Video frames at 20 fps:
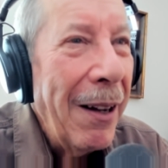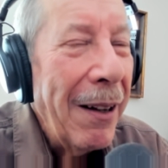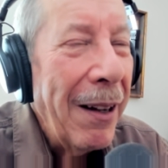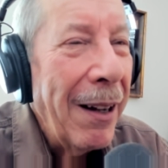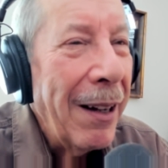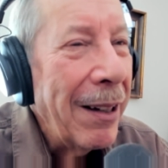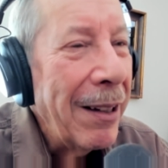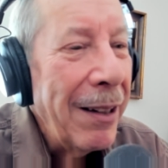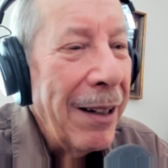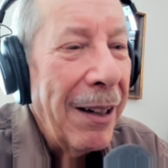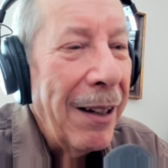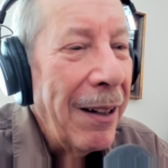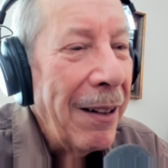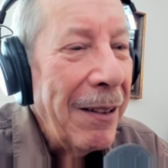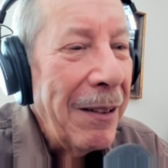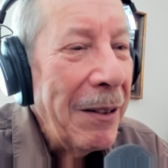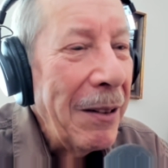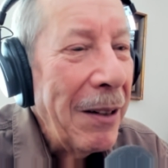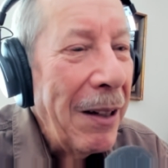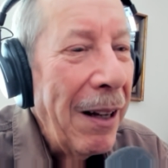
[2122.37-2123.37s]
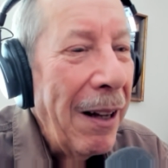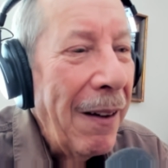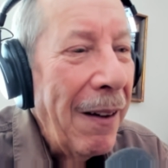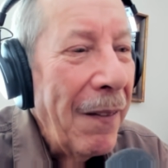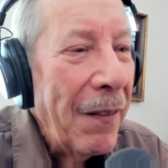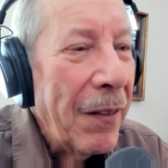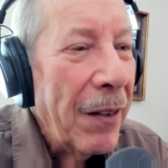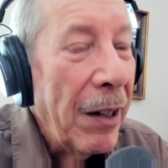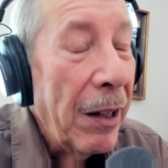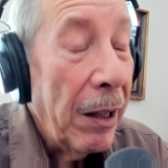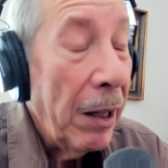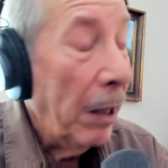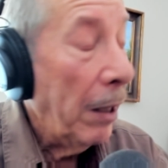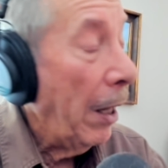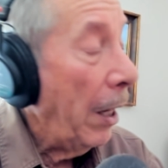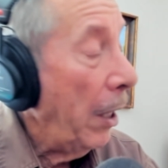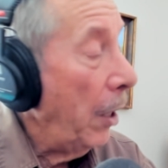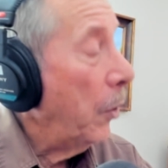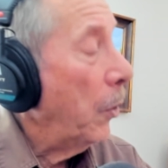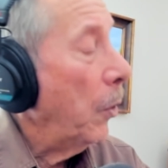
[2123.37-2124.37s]
And the
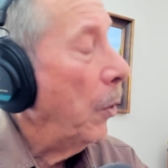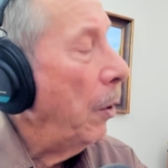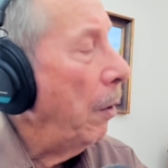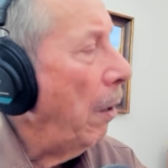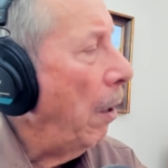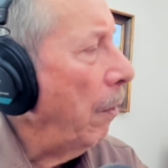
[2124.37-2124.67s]
lady turned